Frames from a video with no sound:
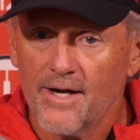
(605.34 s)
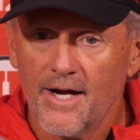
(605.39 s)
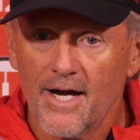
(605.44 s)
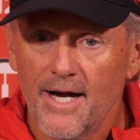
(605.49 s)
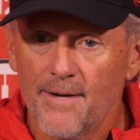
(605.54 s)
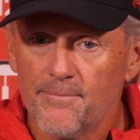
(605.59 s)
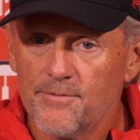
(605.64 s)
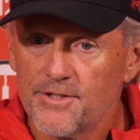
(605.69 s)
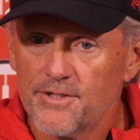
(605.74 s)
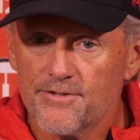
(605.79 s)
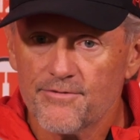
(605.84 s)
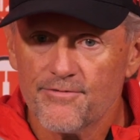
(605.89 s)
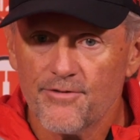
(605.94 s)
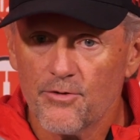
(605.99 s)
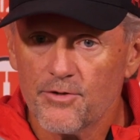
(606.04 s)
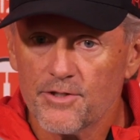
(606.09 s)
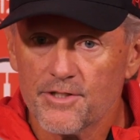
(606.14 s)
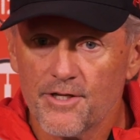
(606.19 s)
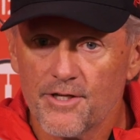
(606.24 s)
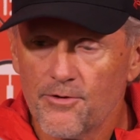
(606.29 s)
them? I'm just
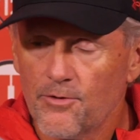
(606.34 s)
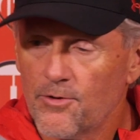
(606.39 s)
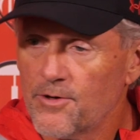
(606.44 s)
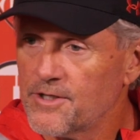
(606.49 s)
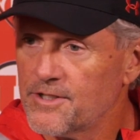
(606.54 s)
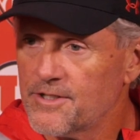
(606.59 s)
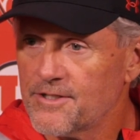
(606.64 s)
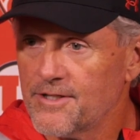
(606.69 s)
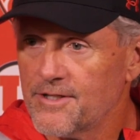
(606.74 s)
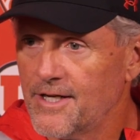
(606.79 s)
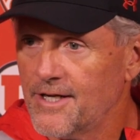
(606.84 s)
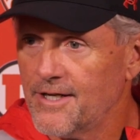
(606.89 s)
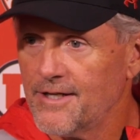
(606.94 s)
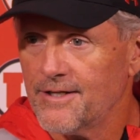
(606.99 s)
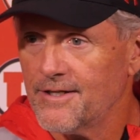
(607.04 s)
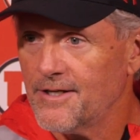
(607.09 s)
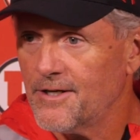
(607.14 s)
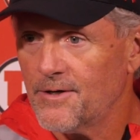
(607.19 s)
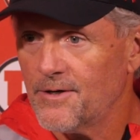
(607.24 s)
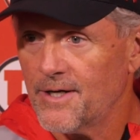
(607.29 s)
focused on Oregon State.
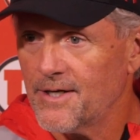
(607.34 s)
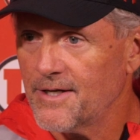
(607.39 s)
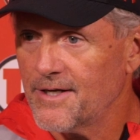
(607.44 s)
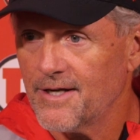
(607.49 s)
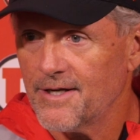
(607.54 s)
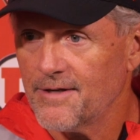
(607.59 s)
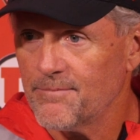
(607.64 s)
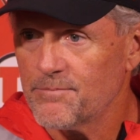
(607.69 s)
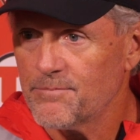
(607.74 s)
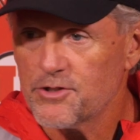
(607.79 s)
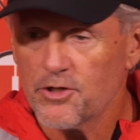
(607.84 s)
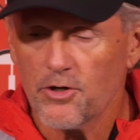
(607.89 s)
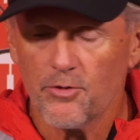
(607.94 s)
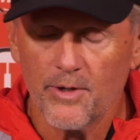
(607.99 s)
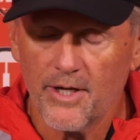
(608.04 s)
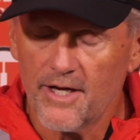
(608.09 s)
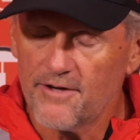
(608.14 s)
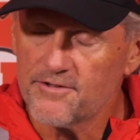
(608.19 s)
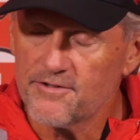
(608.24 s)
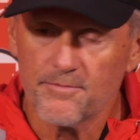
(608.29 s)
You know, I'm sure
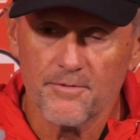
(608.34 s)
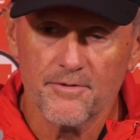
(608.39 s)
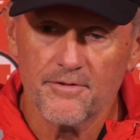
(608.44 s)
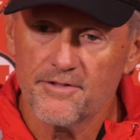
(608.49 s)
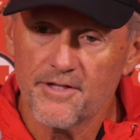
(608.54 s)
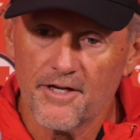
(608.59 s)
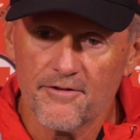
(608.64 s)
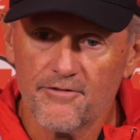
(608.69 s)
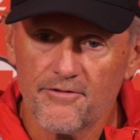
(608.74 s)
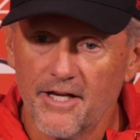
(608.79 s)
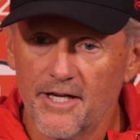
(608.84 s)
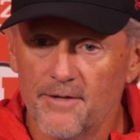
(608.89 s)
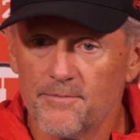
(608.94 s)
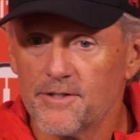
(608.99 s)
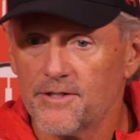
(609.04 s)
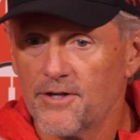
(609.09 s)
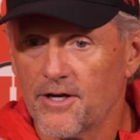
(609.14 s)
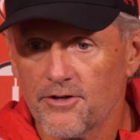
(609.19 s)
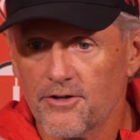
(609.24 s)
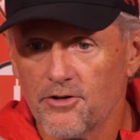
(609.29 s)
we have some tough games
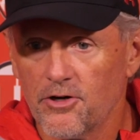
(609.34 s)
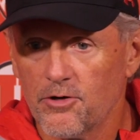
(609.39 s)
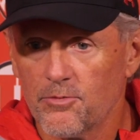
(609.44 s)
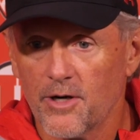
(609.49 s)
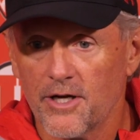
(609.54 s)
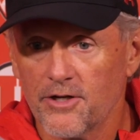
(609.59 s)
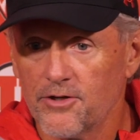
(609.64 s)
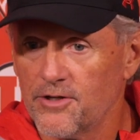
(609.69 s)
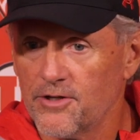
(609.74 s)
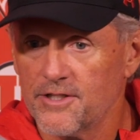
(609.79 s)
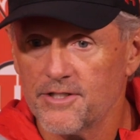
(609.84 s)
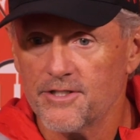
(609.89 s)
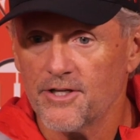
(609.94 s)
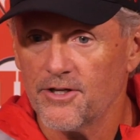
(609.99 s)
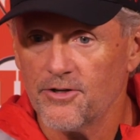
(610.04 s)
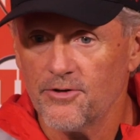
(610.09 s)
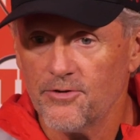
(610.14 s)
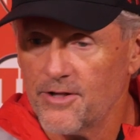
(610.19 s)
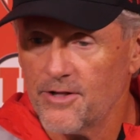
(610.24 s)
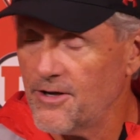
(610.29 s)
in October. I couldn't
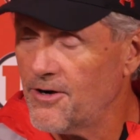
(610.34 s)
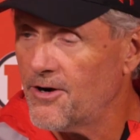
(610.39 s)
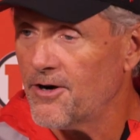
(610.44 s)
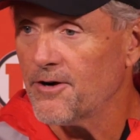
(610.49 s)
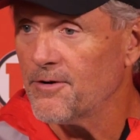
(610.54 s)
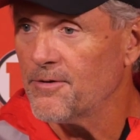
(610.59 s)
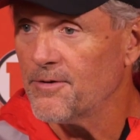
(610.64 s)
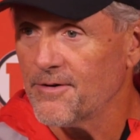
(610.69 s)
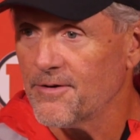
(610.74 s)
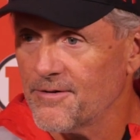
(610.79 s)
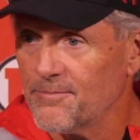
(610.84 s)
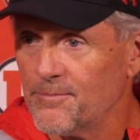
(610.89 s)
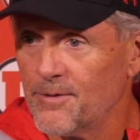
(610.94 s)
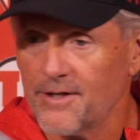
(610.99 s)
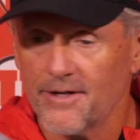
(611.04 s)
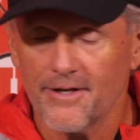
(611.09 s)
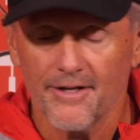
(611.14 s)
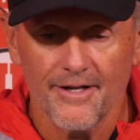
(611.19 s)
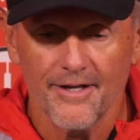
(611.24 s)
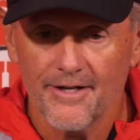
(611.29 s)
tell you who they are,
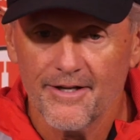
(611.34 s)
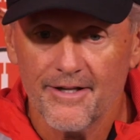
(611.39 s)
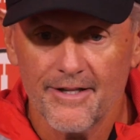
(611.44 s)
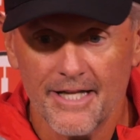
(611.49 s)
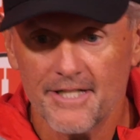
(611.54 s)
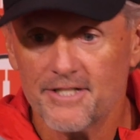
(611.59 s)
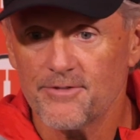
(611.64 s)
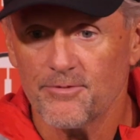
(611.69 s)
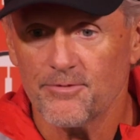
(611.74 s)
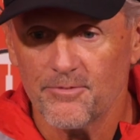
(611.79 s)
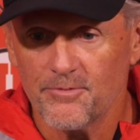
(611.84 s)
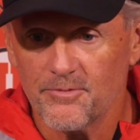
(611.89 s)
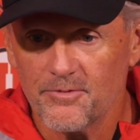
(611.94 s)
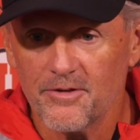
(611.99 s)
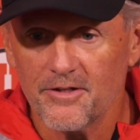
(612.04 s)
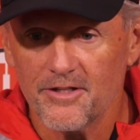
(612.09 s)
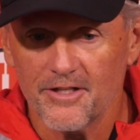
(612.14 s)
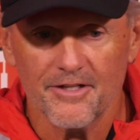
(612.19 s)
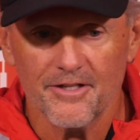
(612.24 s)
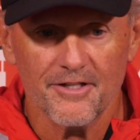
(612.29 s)
but that's
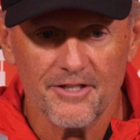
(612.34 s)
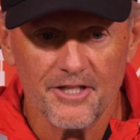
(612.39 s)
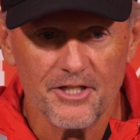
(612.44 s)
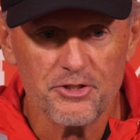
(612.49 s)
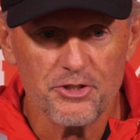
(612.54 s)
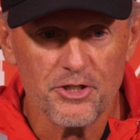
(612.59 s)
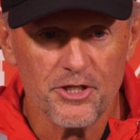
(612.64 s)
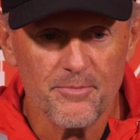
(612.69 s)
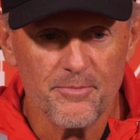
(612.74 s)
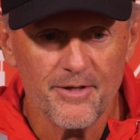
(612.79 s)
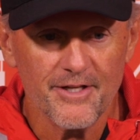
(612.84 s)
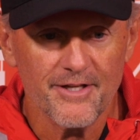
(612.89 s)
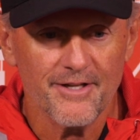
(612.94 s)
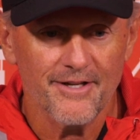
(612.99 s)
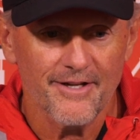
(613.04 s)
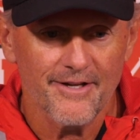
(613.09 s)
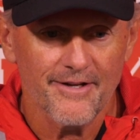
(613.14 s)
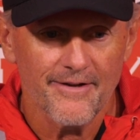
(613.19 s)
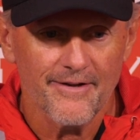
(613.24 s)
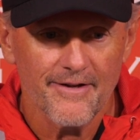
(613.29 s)
legitimate.
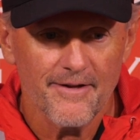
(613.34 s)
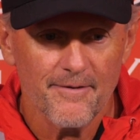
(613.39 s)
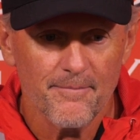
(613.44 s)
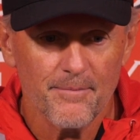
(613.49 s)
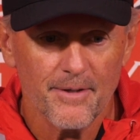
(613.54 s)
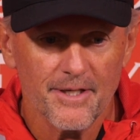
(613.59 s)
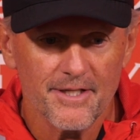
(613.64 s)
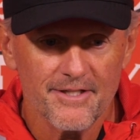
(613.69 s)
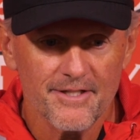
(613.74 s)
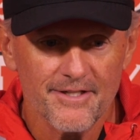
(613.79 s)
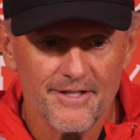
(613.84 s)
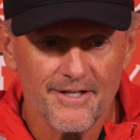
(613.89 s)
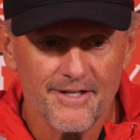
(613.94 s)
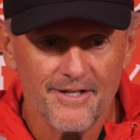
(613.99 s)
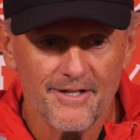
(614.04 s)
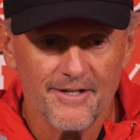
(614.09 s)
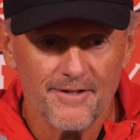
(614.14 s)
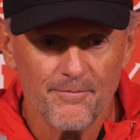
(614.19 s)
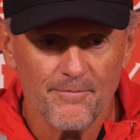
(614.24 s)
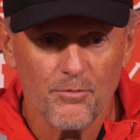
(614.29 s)
But
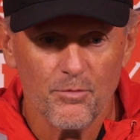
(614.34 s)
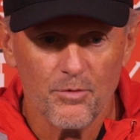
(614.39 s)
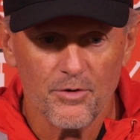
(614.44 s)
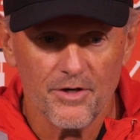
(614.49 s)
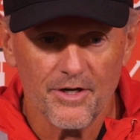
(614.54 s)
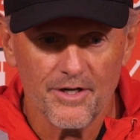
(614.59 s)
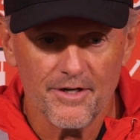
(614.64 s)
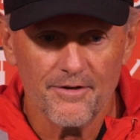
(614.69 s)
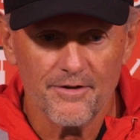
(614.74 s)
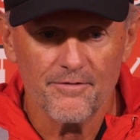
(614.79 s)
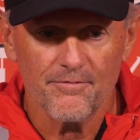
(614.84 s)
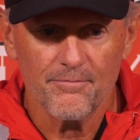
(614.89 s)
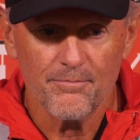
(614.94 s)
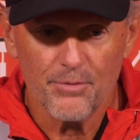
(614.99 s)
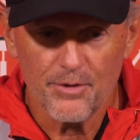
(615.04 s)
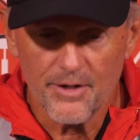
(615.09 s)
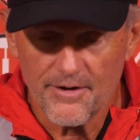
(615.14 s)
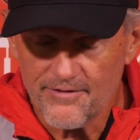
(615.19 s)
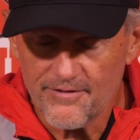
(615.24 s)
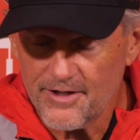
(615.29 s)
we're going to
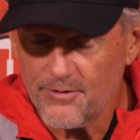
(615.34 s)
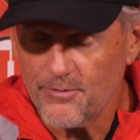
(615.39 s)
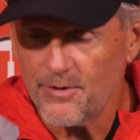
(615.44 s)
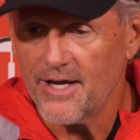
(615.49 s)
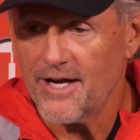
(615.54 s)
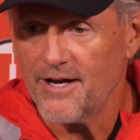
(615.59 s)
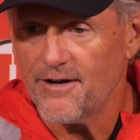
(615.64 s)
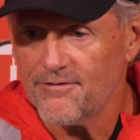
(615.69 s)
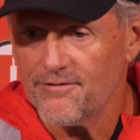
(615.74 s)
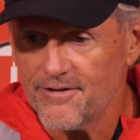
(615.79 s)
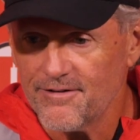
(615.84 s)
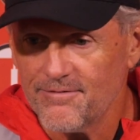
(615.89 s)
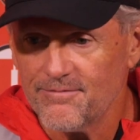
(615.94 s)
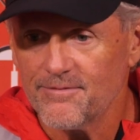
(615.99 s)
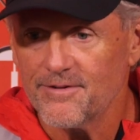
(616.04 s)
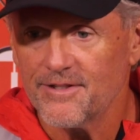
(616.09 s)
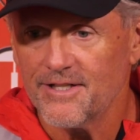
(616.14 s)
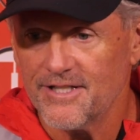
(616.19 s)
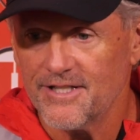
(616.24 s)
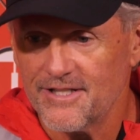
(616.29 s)
put everything we have
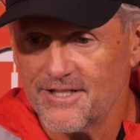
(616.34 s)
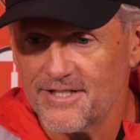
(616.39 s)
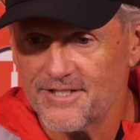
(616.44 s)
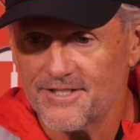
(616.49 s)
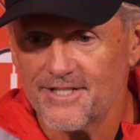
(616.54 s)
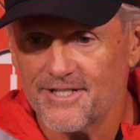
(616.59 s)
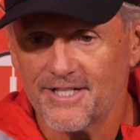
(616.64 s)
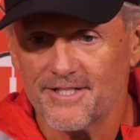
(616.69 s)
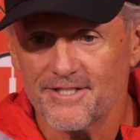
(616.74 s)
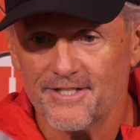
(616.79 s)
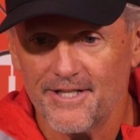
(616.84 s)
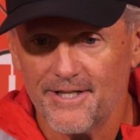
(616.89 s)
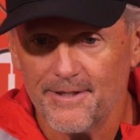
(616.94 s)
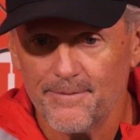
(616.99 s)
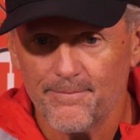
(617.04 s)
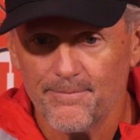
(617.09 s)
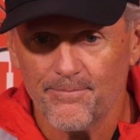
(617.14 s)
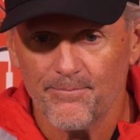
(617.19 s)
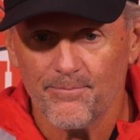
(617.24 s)
into this next game.